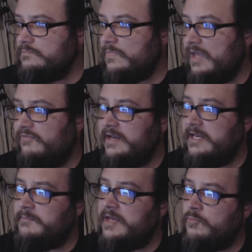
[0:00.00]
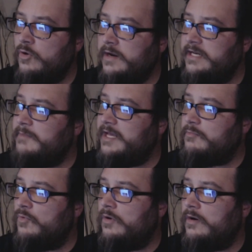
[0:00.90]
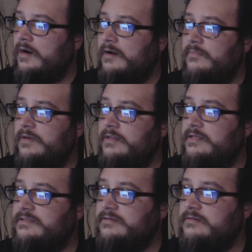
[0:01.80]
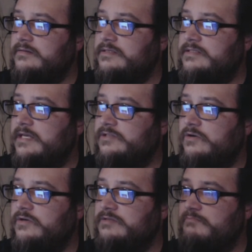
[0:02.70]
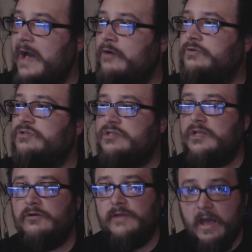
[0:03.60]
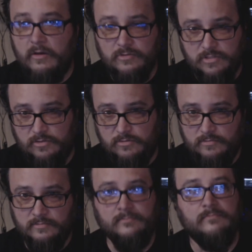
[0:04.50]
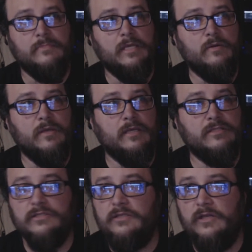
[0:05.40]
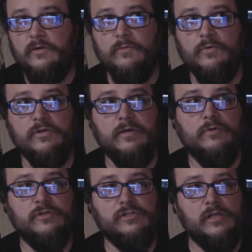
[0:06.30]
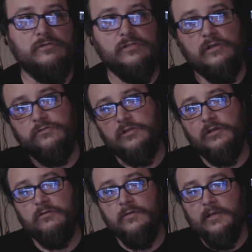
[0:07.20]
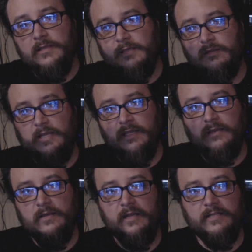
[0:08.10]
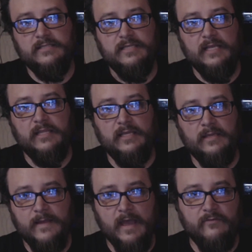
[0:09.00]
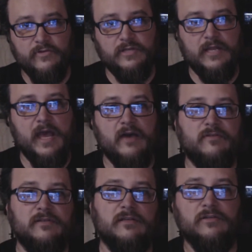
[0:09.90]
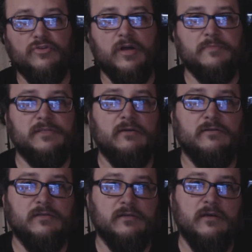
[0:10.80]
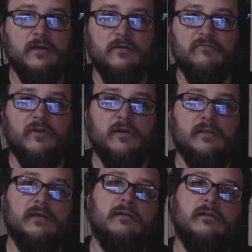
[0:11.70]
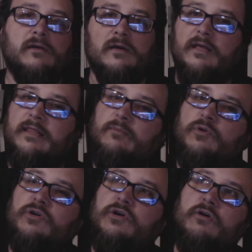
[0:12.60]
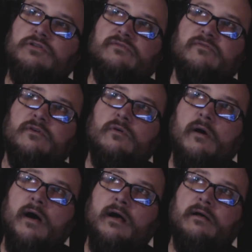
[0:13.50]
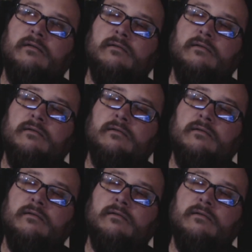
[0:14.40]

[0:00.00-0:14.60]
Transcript: if I need to make more, I need to make more. This Kickstarter is bound to slow down soon. It will slow. It'll like cut its daily average in half until it drops down to very little, and then we'll coast for a while,